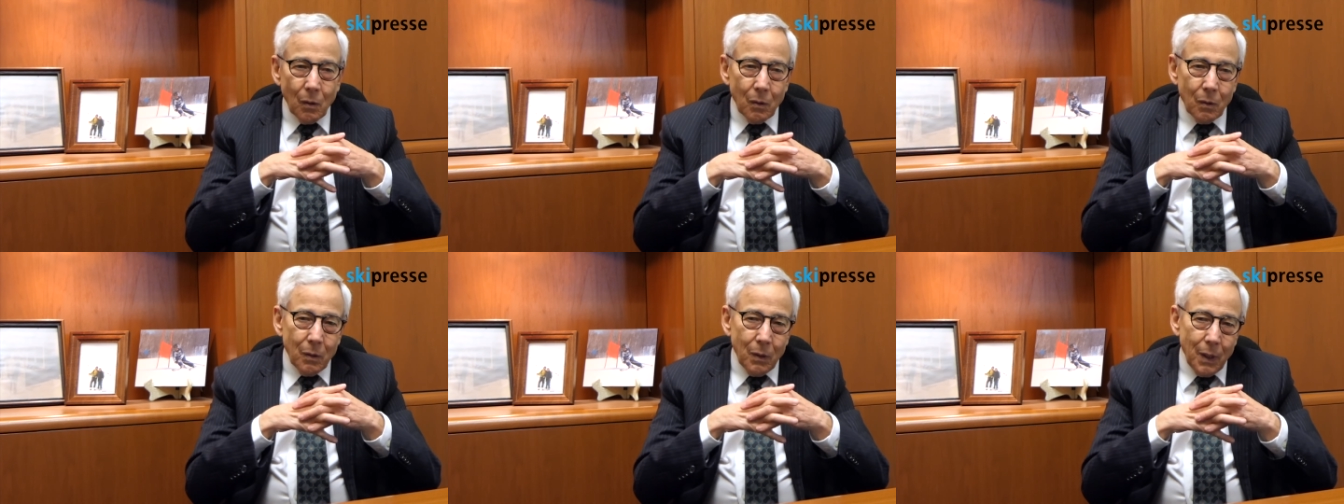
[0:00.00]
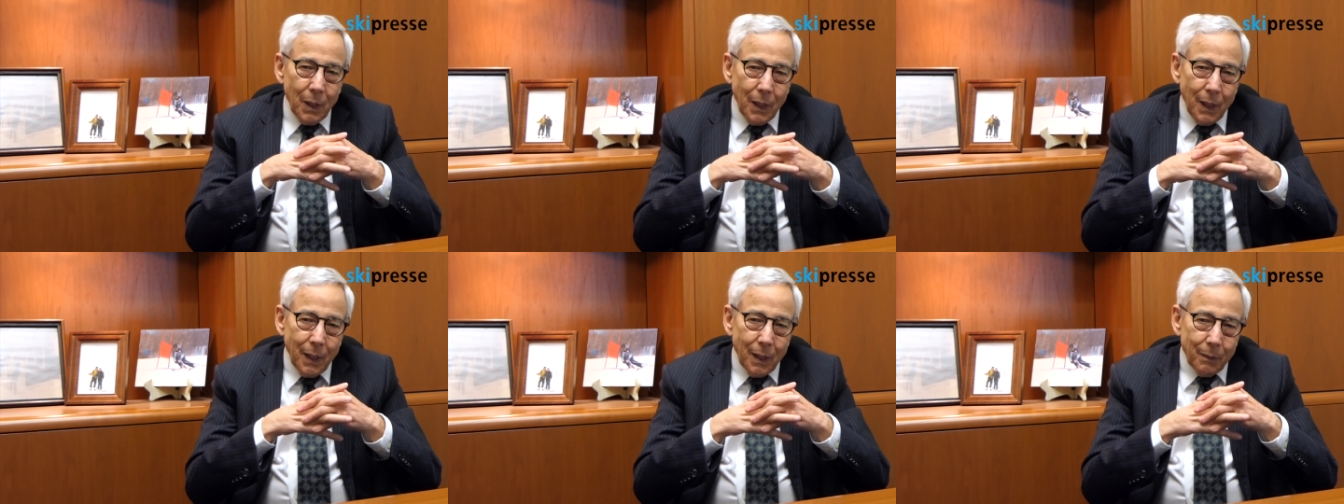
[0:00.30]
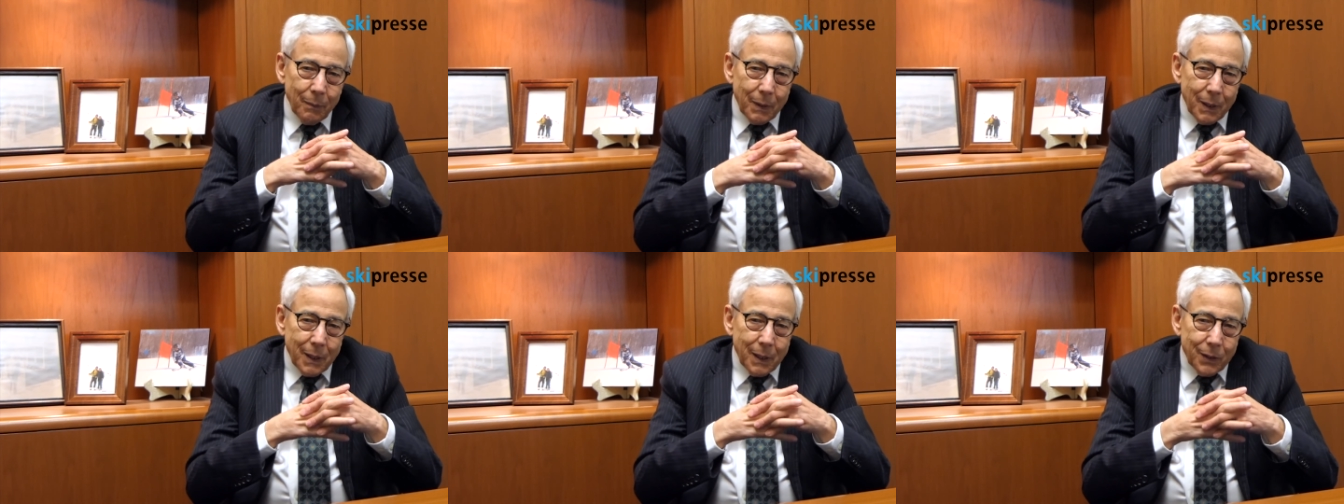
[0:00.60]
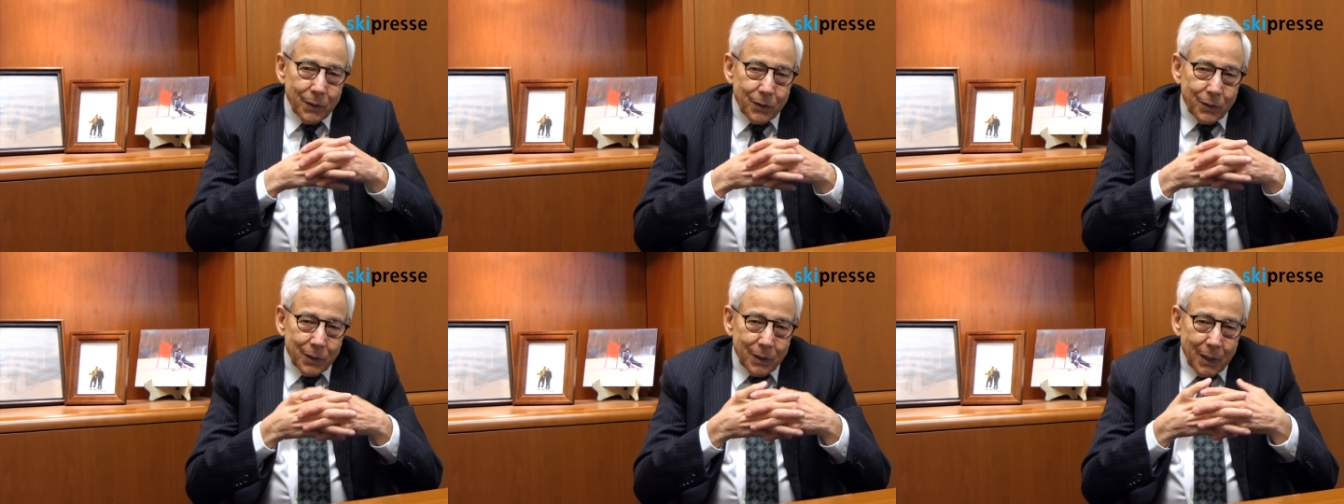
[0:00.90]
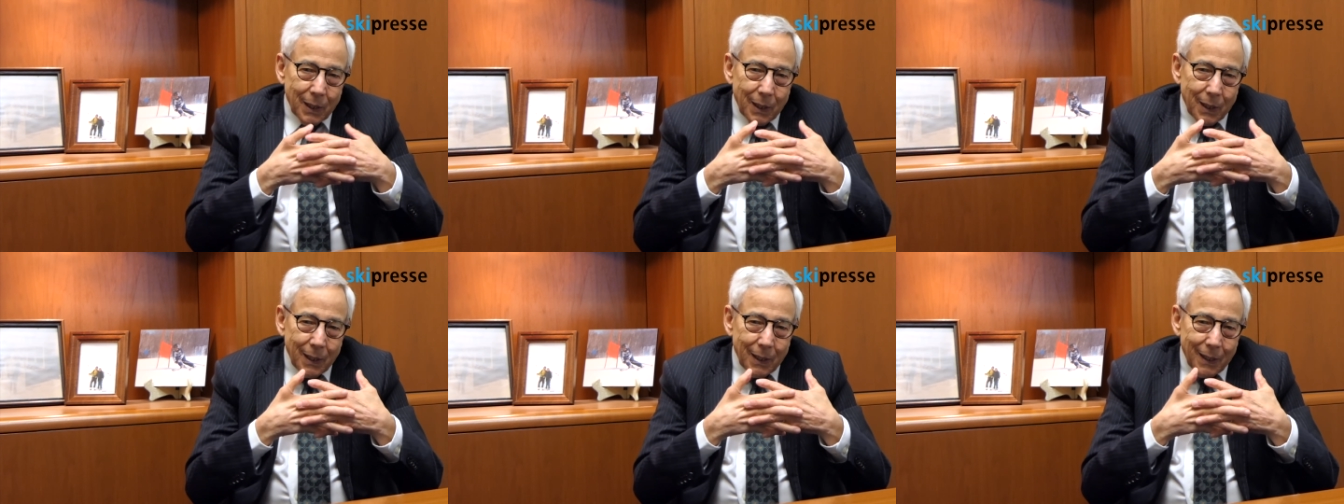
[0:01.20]
Yeah, because
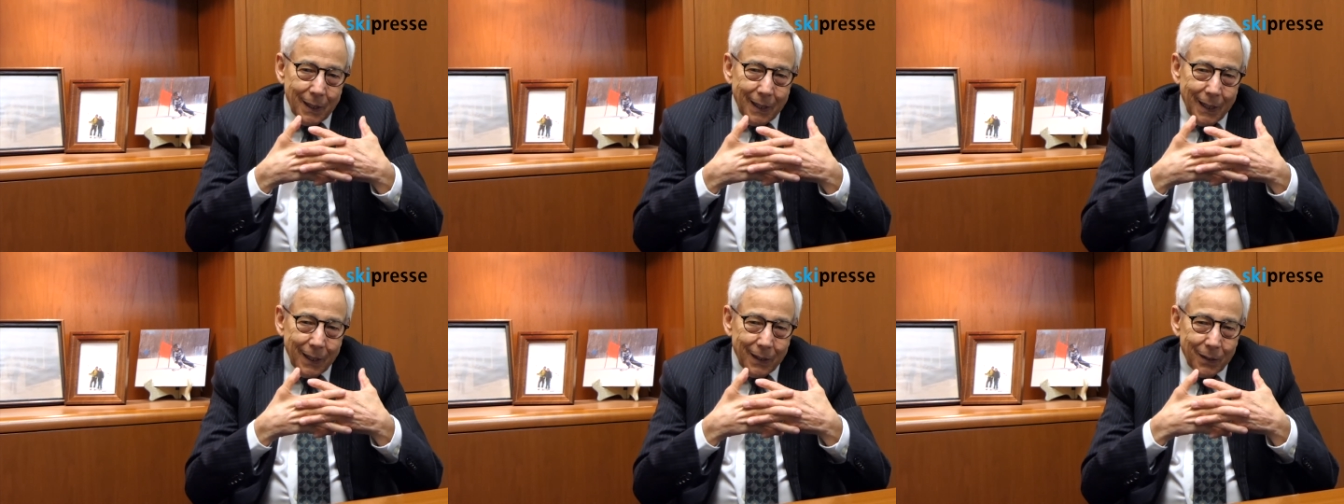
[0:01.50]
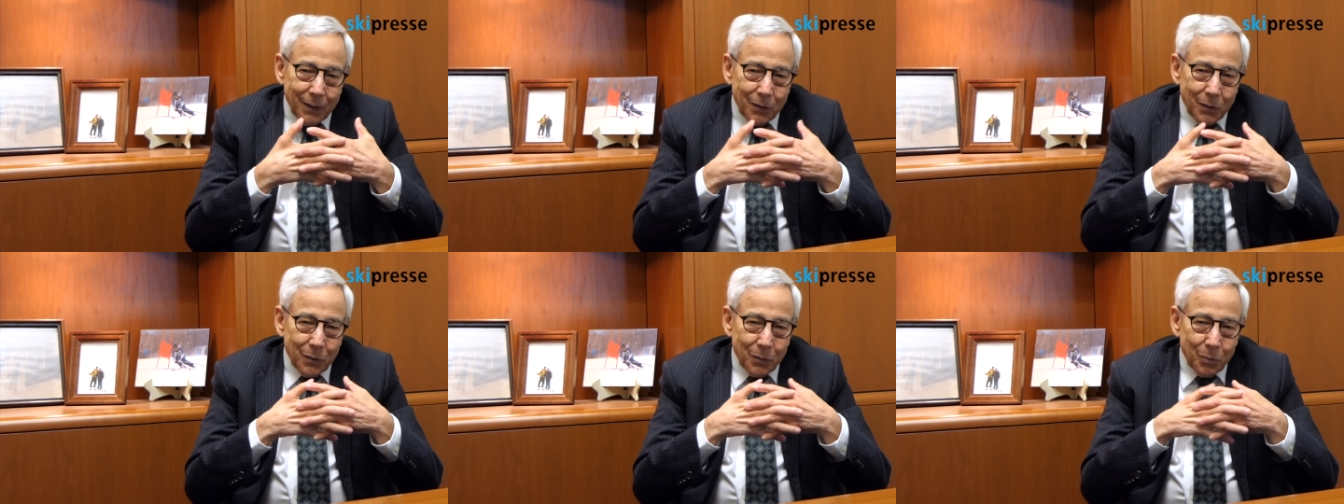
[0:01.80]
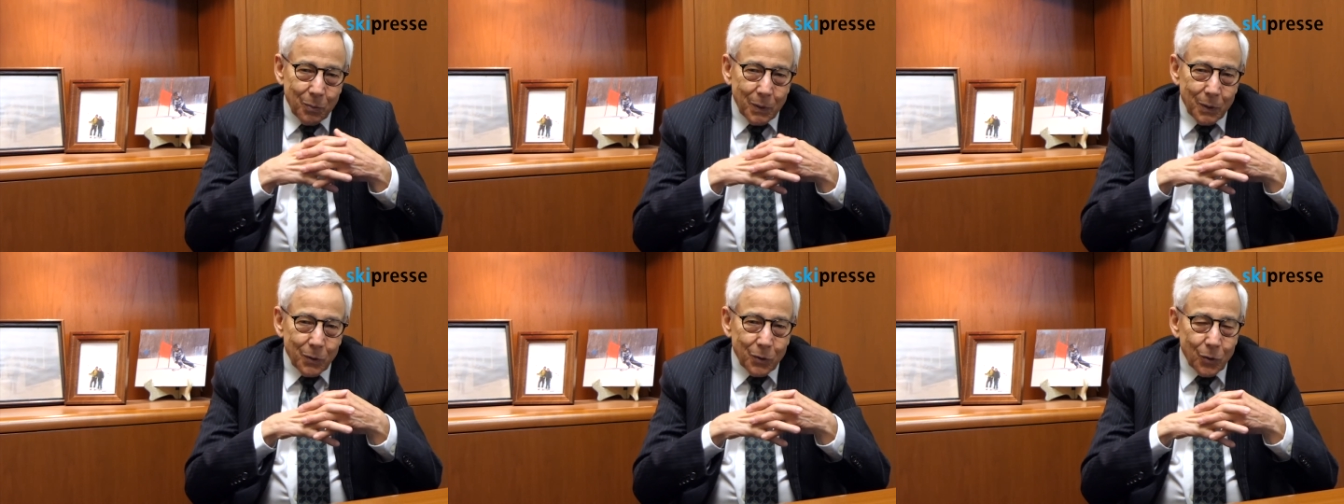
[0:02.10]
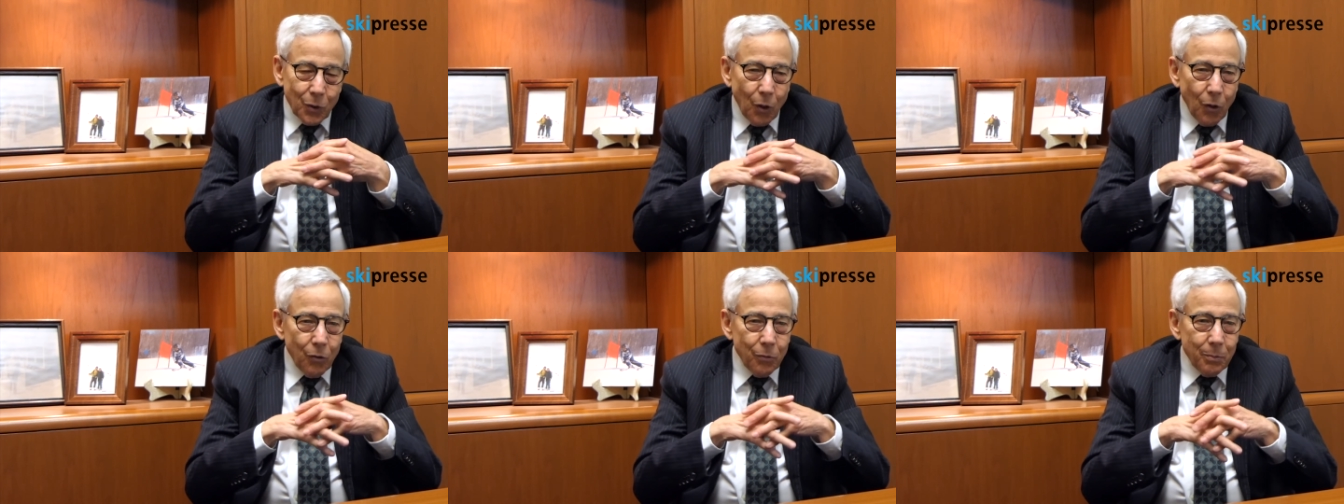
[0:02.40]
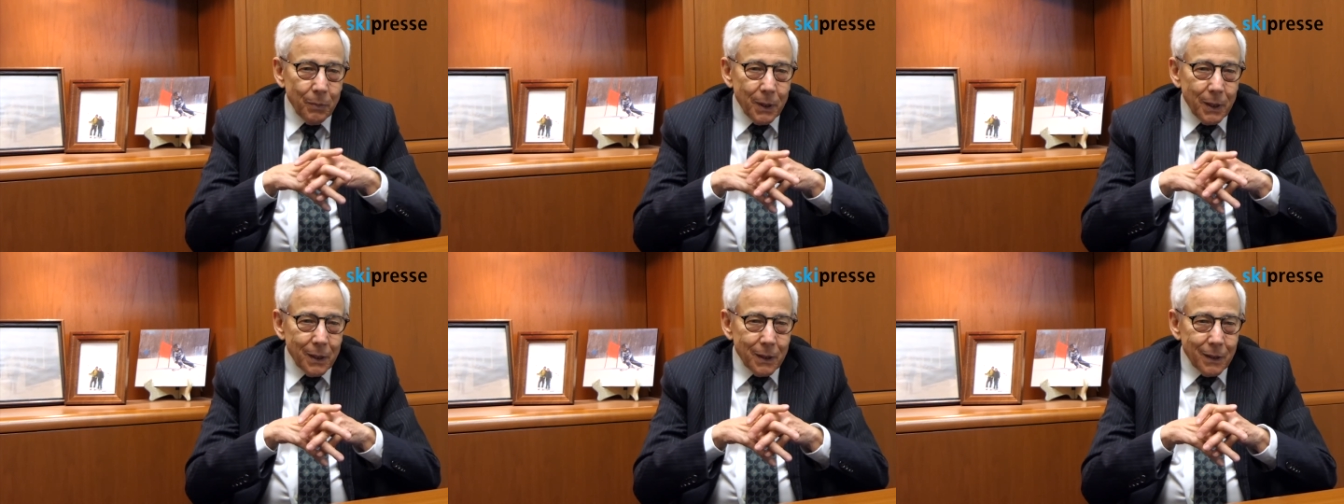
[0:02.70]
uh, that's what drove
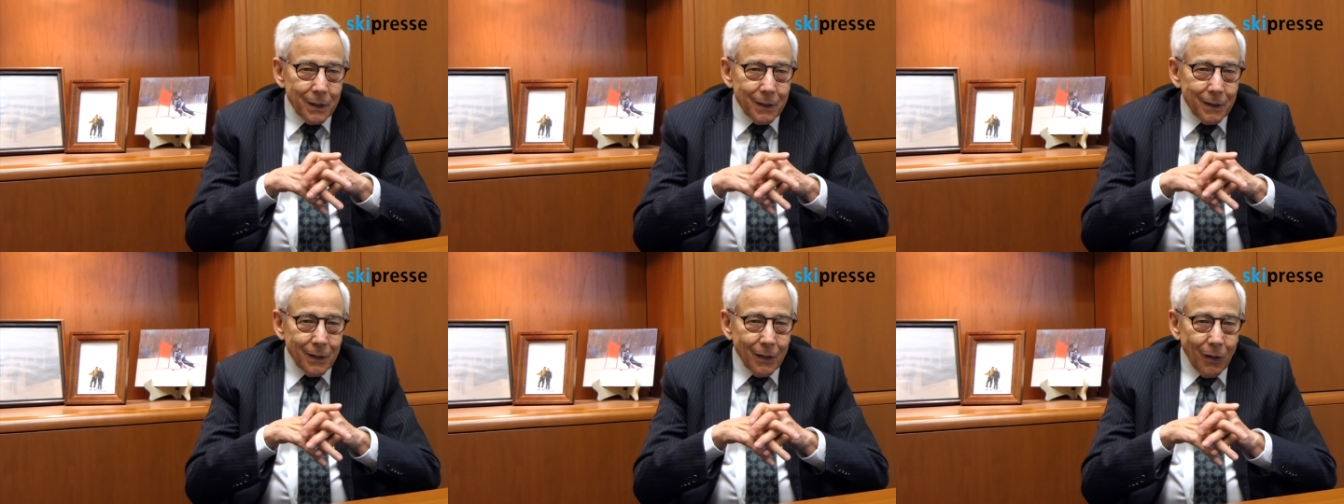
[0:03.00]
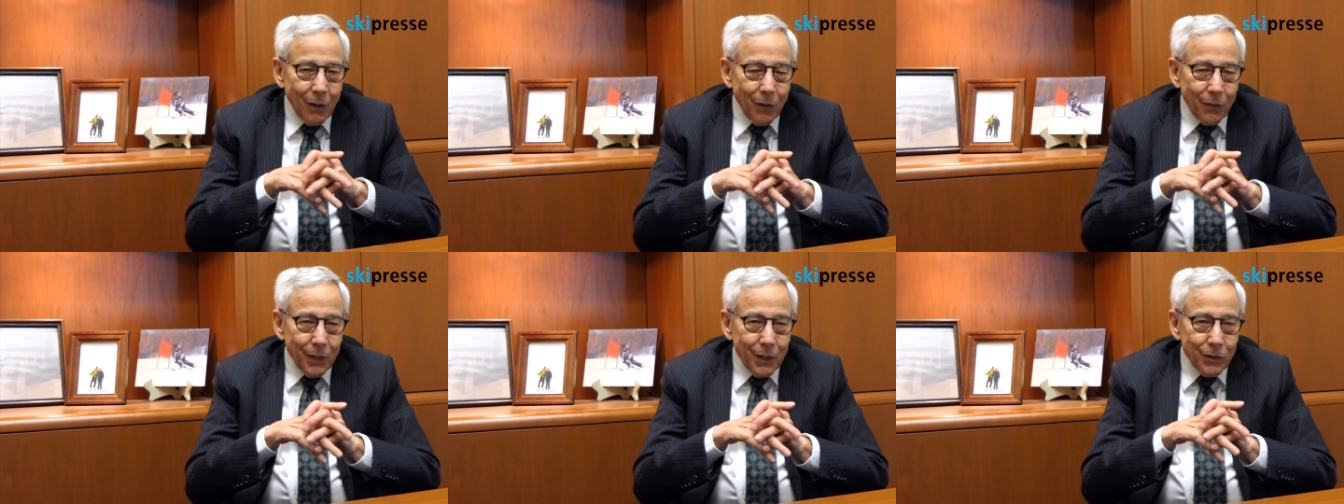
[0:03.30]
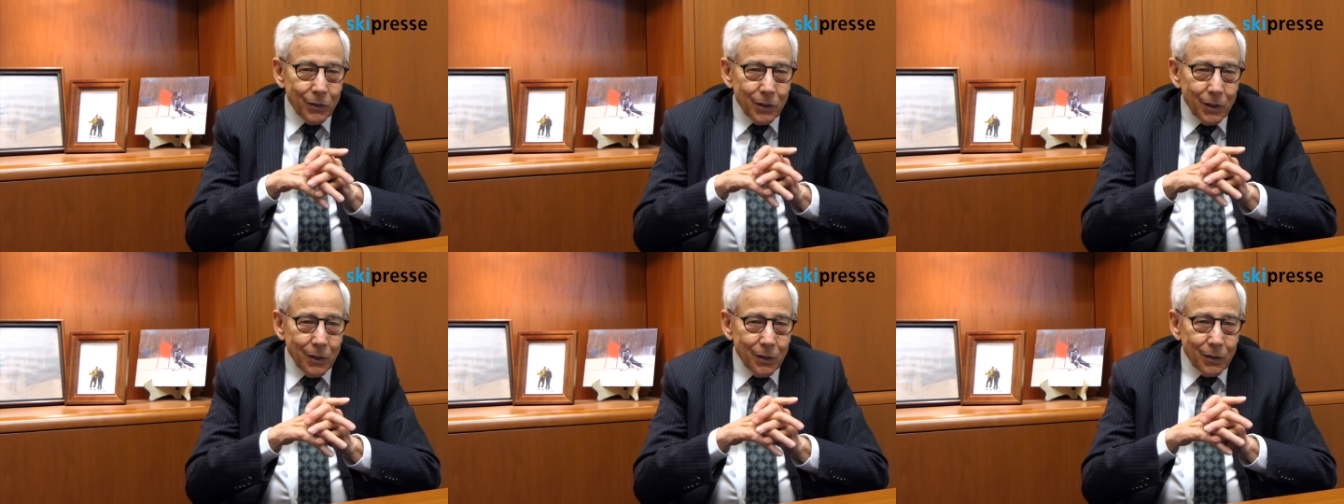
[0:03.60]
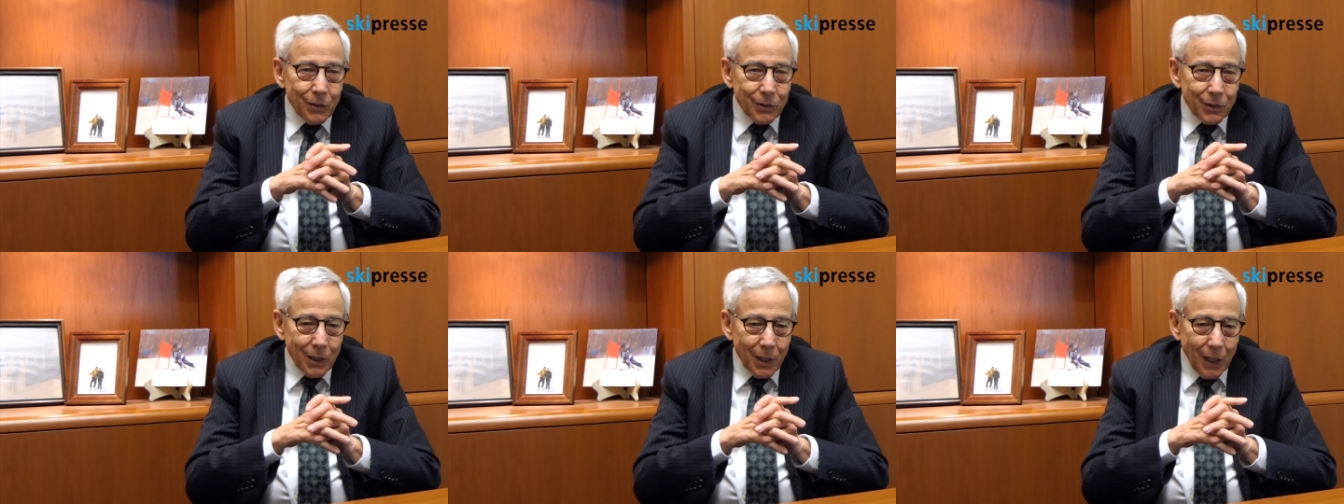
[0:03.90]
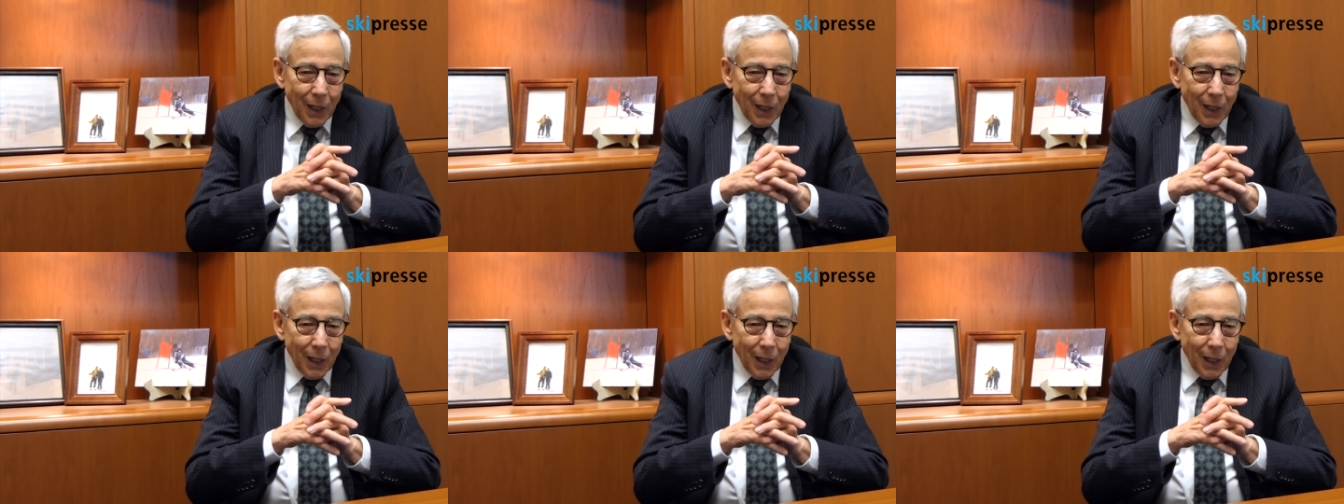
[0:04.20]
me all these years.